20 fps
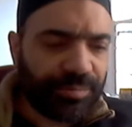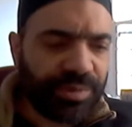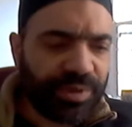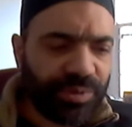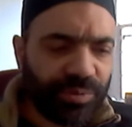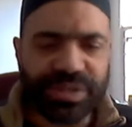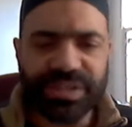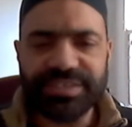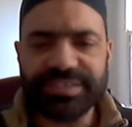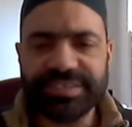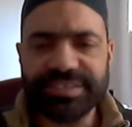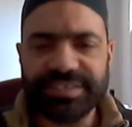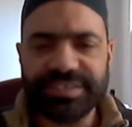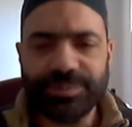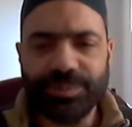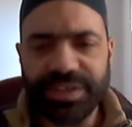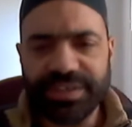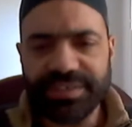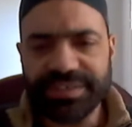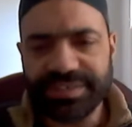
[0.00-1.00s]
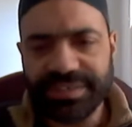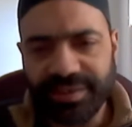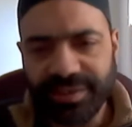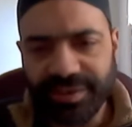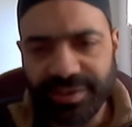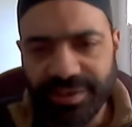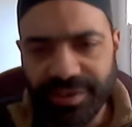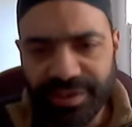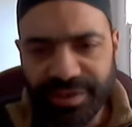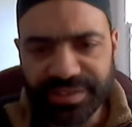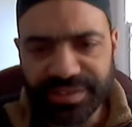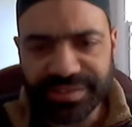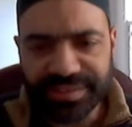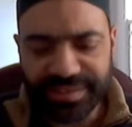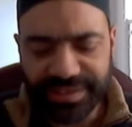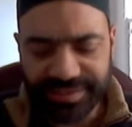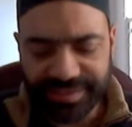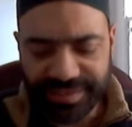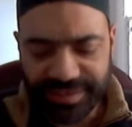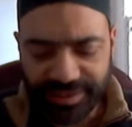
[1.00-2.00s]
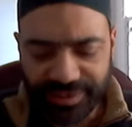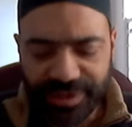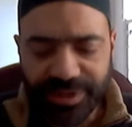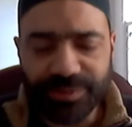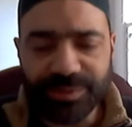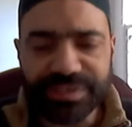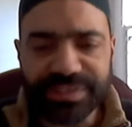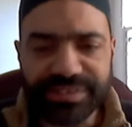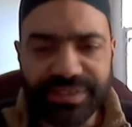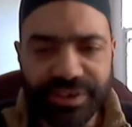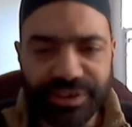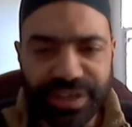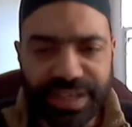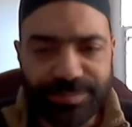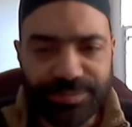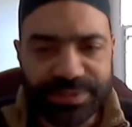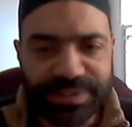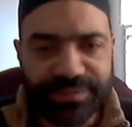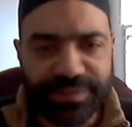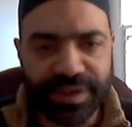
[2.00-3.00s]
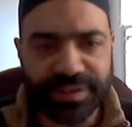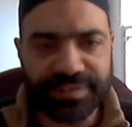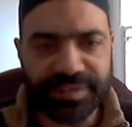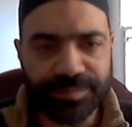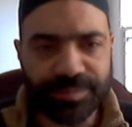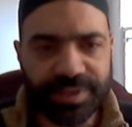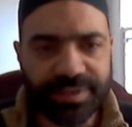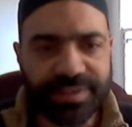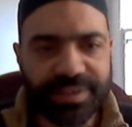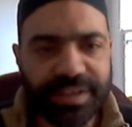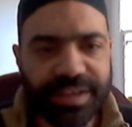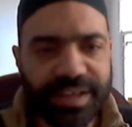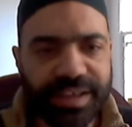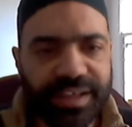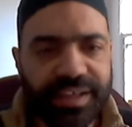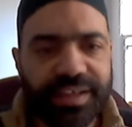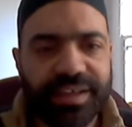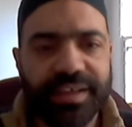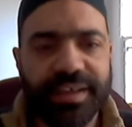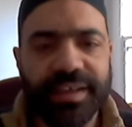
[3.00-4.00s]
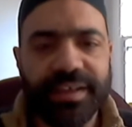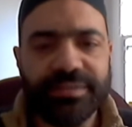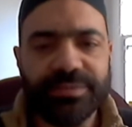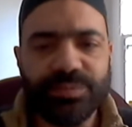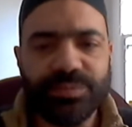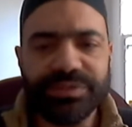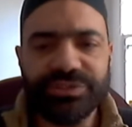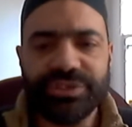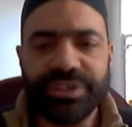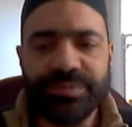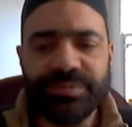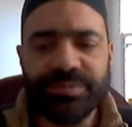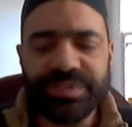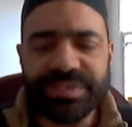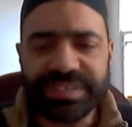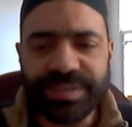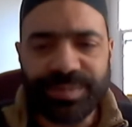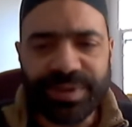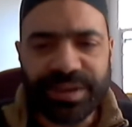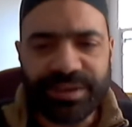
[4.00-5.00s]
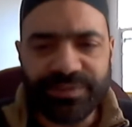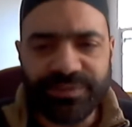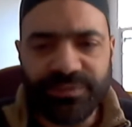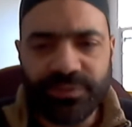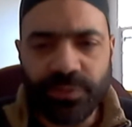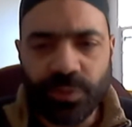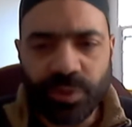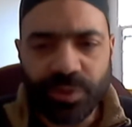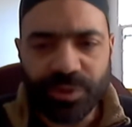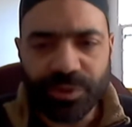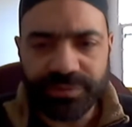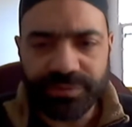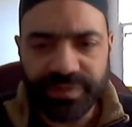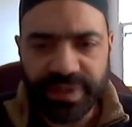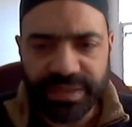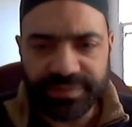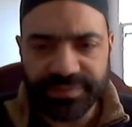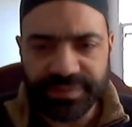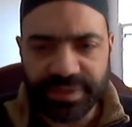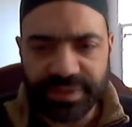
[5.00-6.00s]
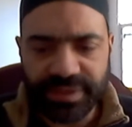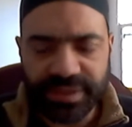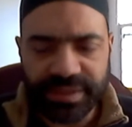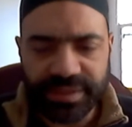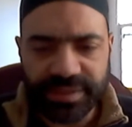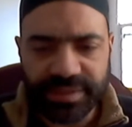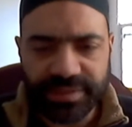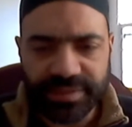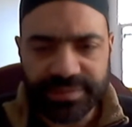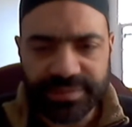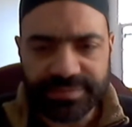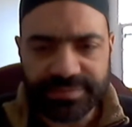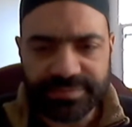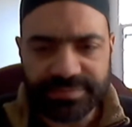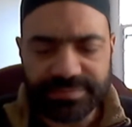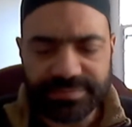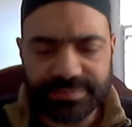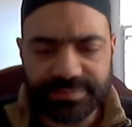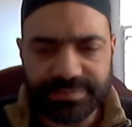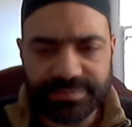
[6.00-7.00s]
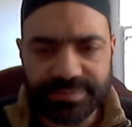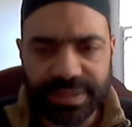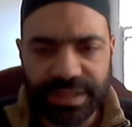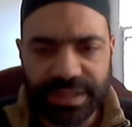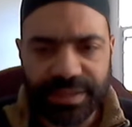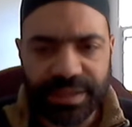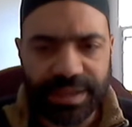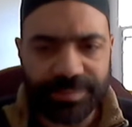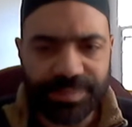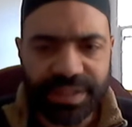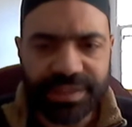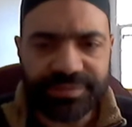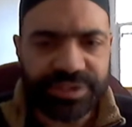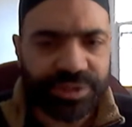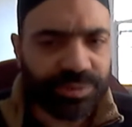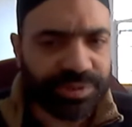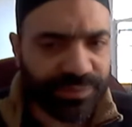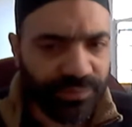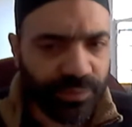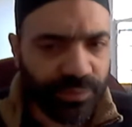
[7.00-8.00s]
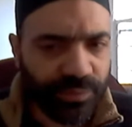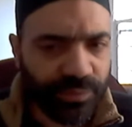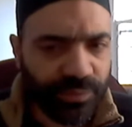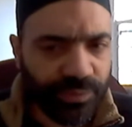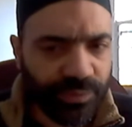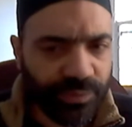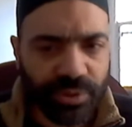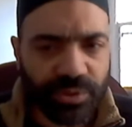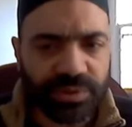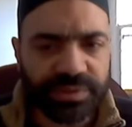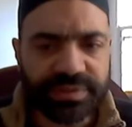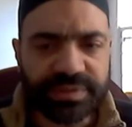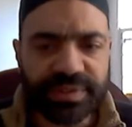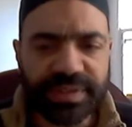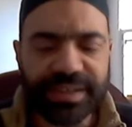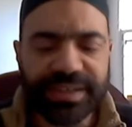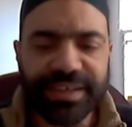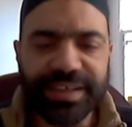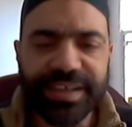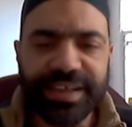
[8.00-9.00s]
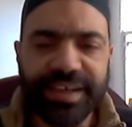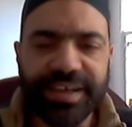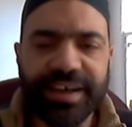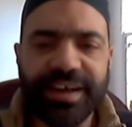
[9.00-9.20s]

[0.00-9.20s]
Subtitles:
But when his little girl, his little girl, was, her name was Fatima, and when she was about 4 or 5, I believe she was 4 years old,